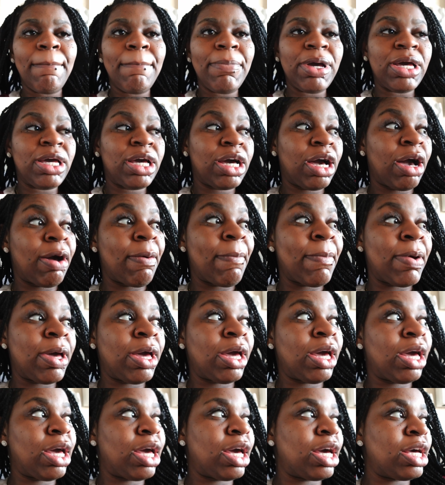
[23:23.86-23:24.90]
be
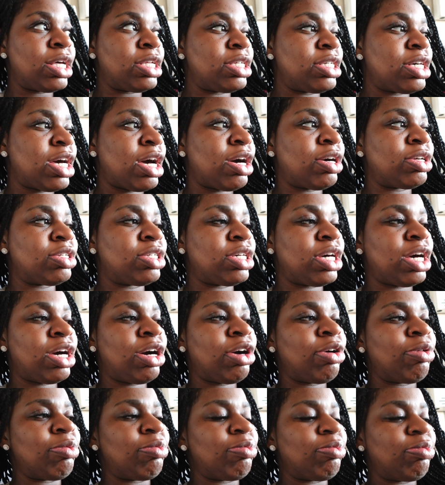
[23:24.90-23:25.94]
coming in town to
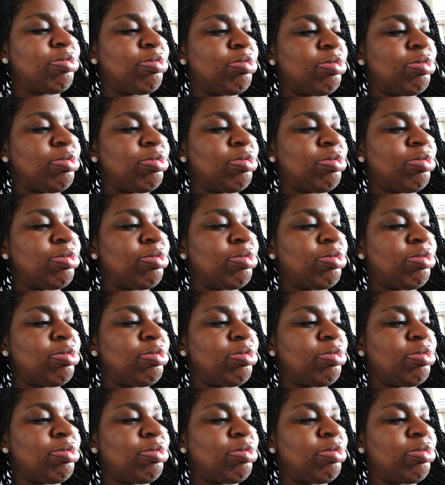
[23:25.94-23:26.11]
help.